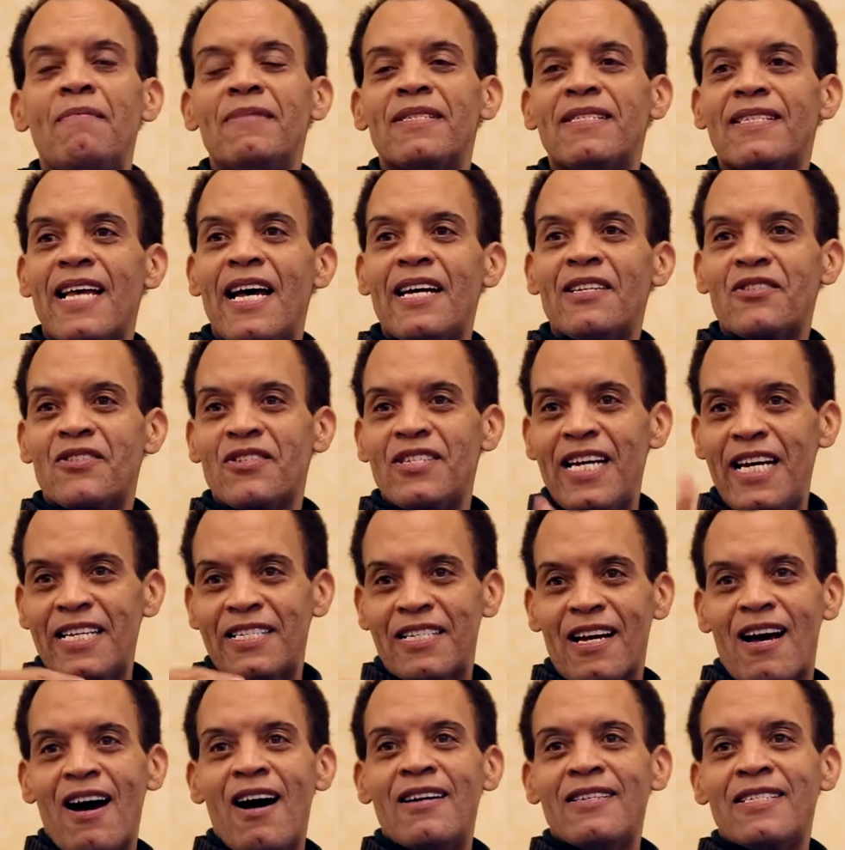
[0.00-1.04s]
Mr. Anderson, they had
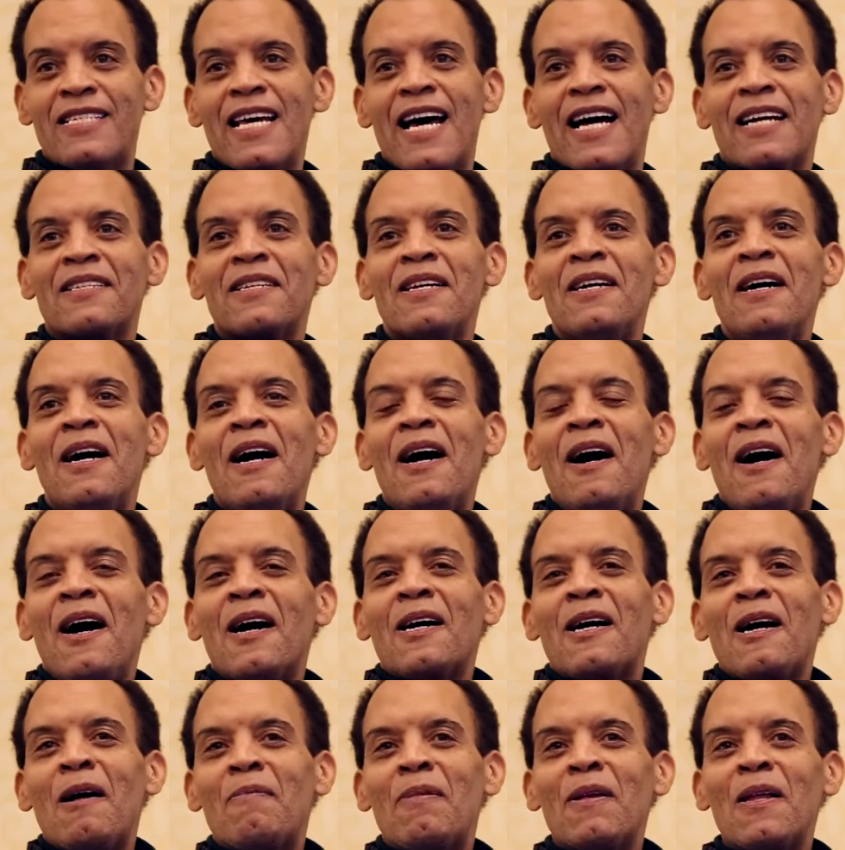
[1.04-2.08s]
to contact a
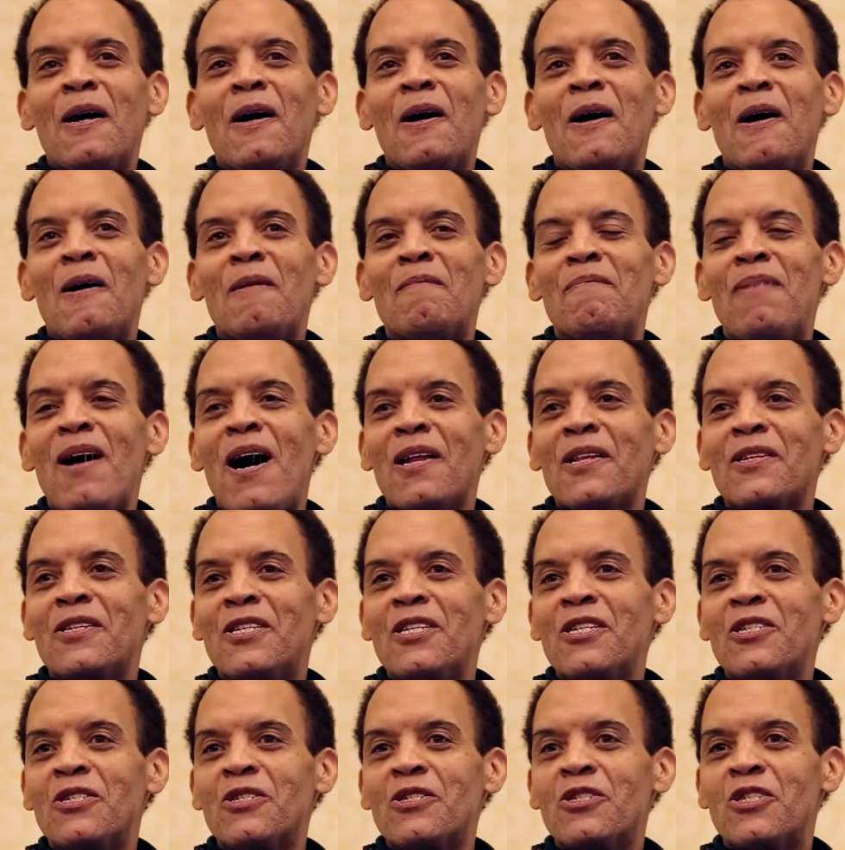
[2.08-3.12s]
couple of
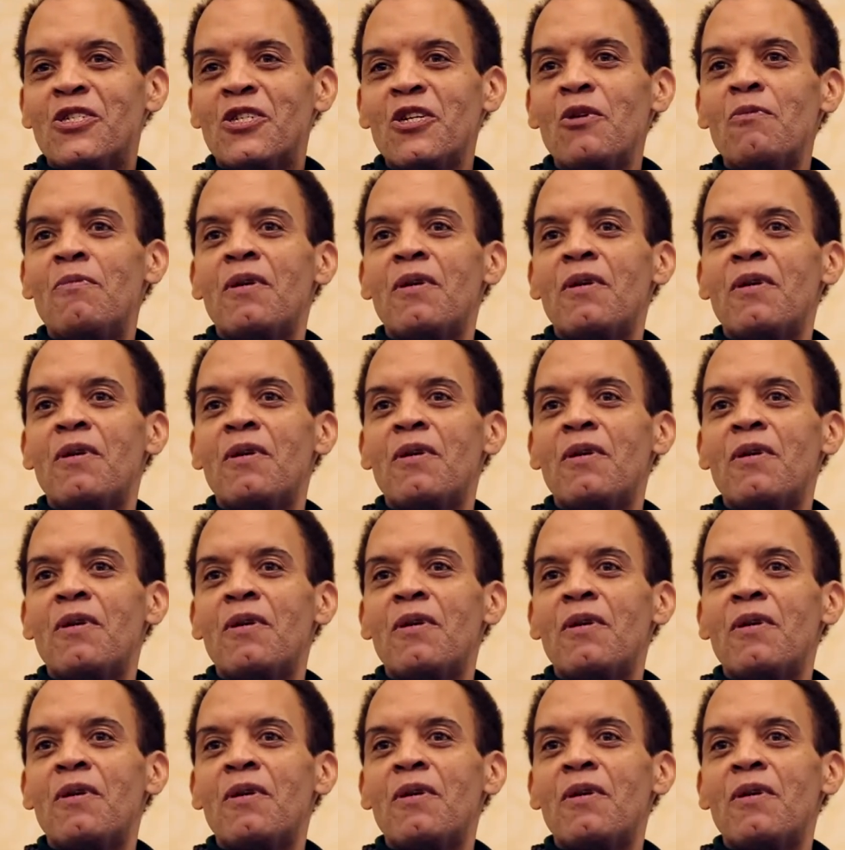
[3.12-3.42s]
politicians too,